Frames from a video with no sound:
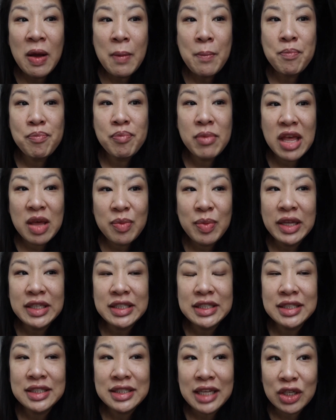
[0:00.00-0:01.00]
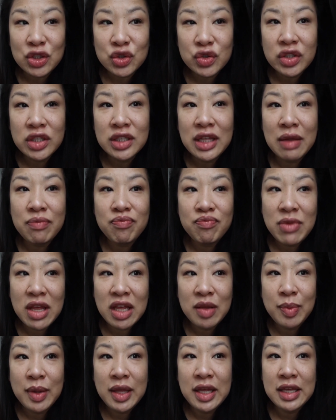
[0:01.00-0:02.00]
maybe to Central and
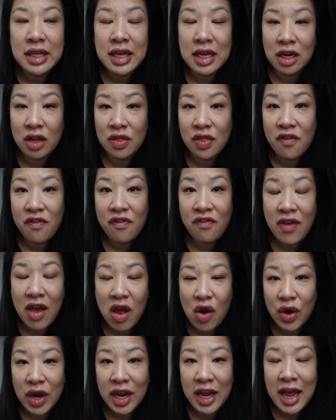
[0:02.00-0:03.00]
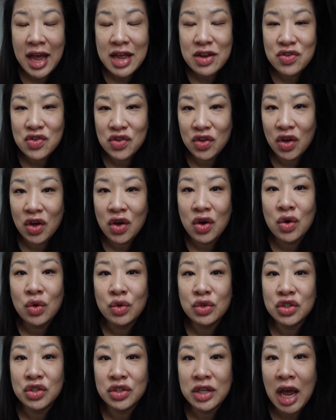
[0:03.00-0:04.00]
maybe get on the ferry and go
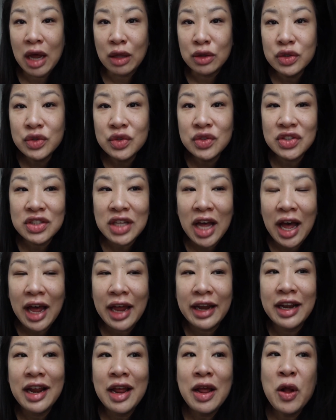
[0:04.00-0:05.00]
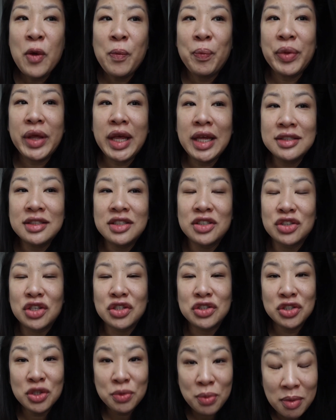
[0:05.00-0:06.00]
to Kowloon side, because there's a
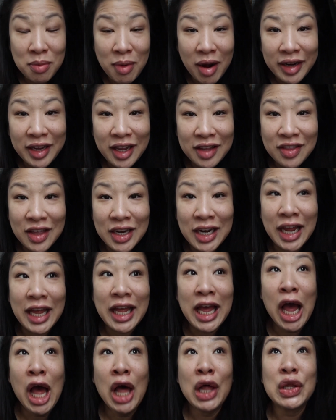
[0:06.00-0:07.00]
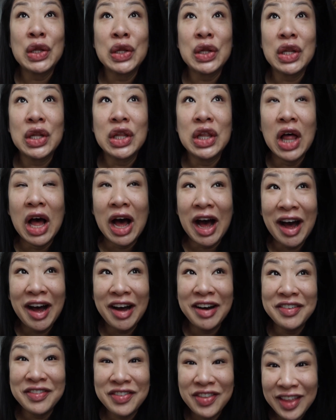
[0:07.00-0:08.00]
supermarket that I
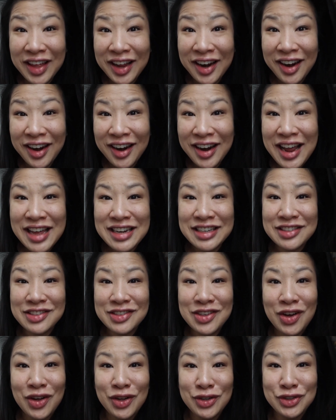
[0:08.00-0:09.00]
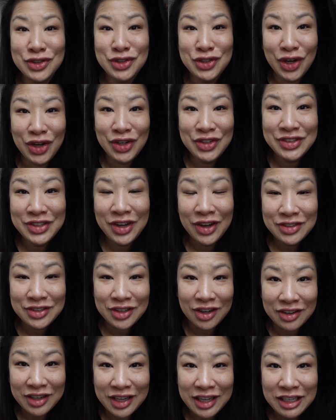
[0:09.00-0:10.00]
love there, and it's called Don Don
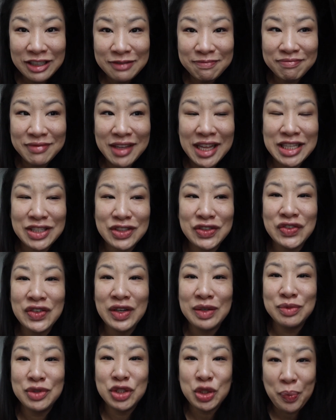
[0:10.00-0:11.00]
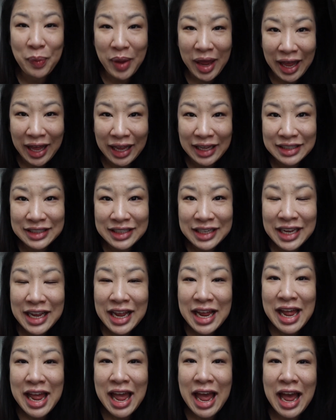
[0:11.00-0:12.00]
Donki. It's from Japan,
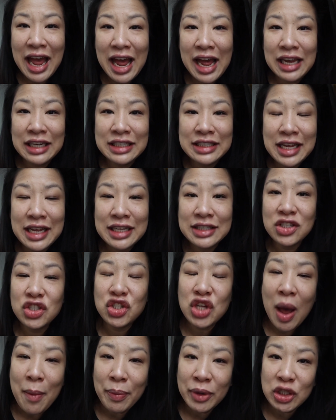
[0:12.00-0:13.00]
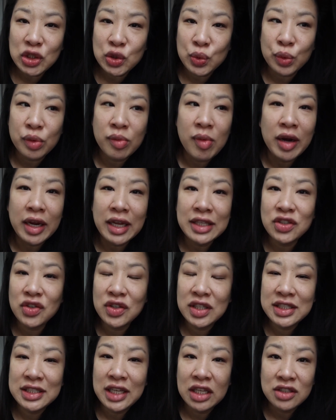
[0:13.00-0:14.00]
and it's a Japanese supermarket, so
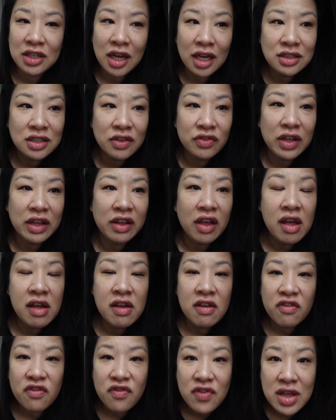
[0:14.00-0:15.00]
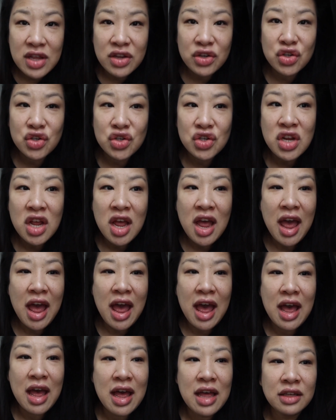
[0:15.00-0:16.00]
they sell tons of like fish
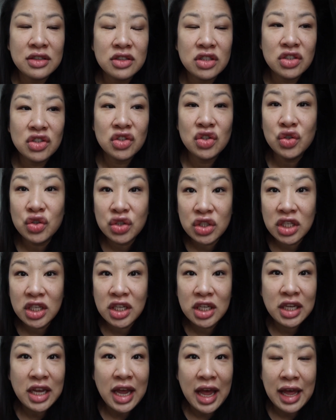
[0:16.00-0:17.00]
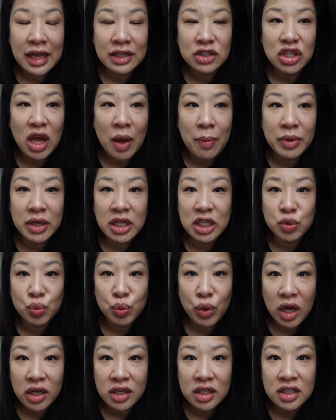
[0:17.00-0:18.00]
and sushi and Japanese
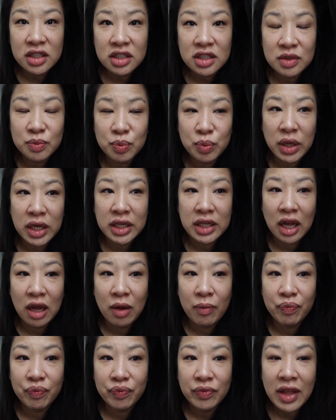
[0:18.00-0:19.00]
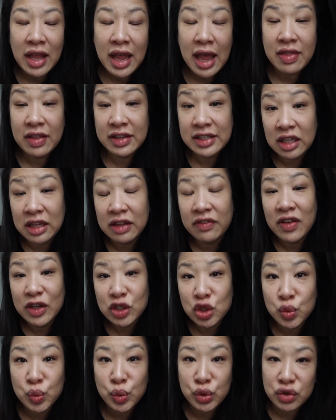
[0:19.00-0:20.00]
products, but um and they sell like
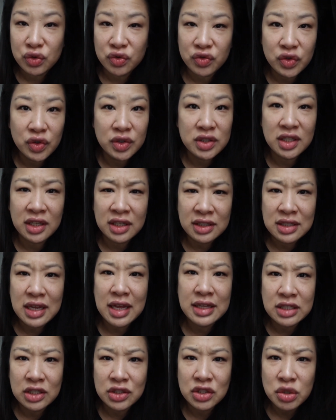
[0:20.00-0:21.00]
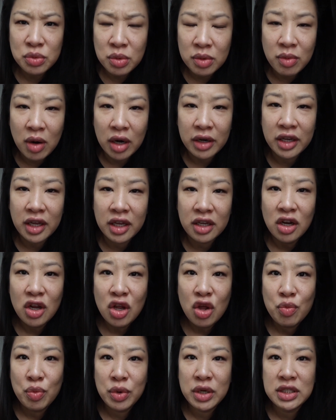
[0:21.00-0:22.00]
vegetables and fruits. Like it's, it's a supermarket,
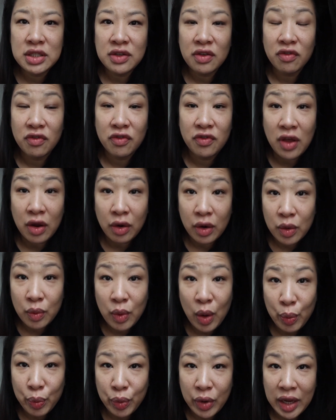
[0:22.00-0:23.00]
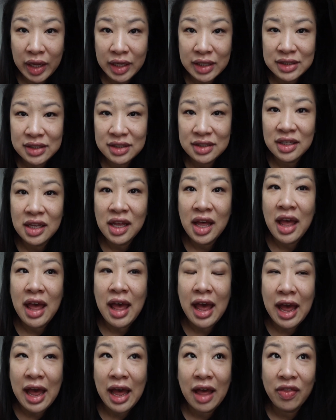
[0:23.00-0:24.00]
but it's very well priced,
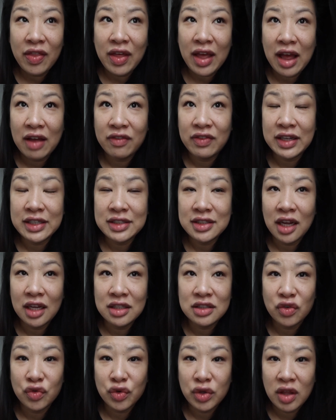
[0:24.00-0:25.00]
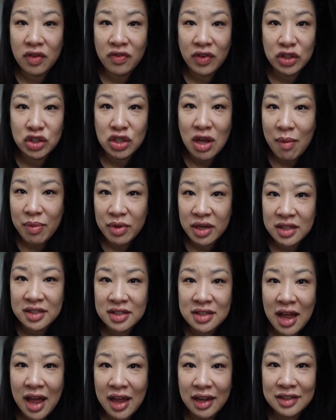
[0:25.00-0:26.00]
and they have like tons of really fun Japanese
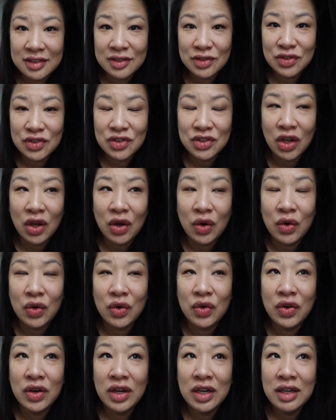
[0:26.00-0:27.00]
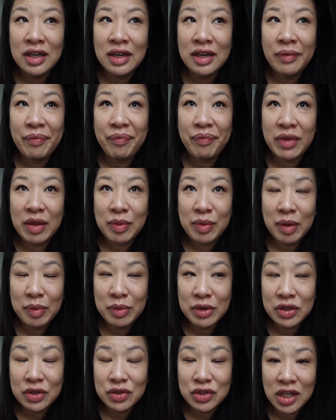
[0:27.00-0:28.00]
snacks. So maybe I'm
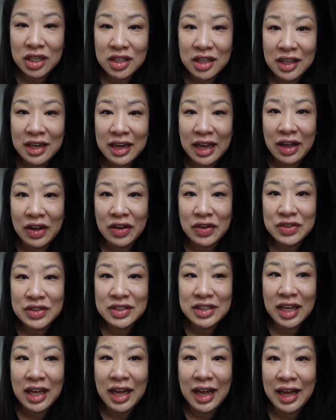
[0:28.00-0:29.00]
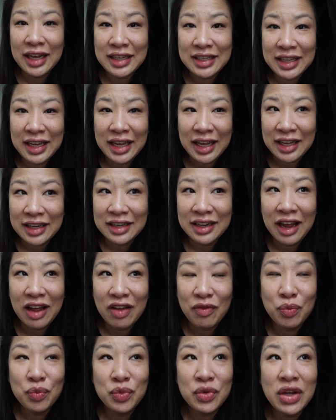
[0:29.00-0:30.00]
gonna go check that out again.
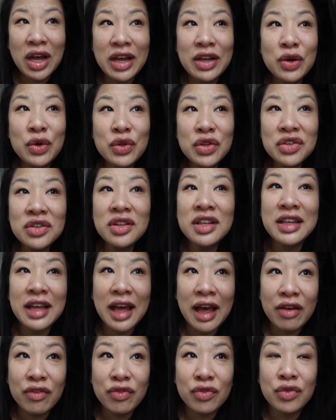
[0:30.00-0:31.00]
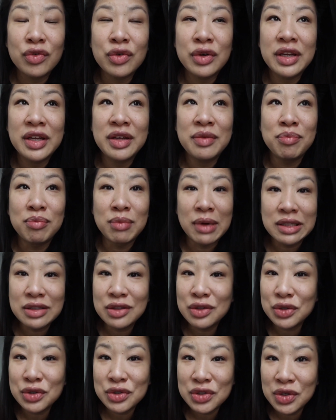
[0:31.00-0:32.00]
I, I go there like every
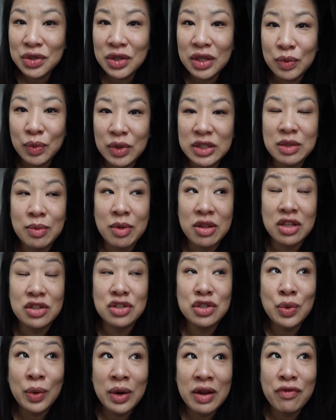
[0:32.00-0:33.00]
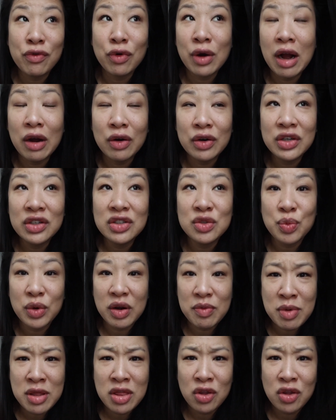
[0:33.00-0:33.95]
month or so, like once a month. It's twenty-four hours, but I've been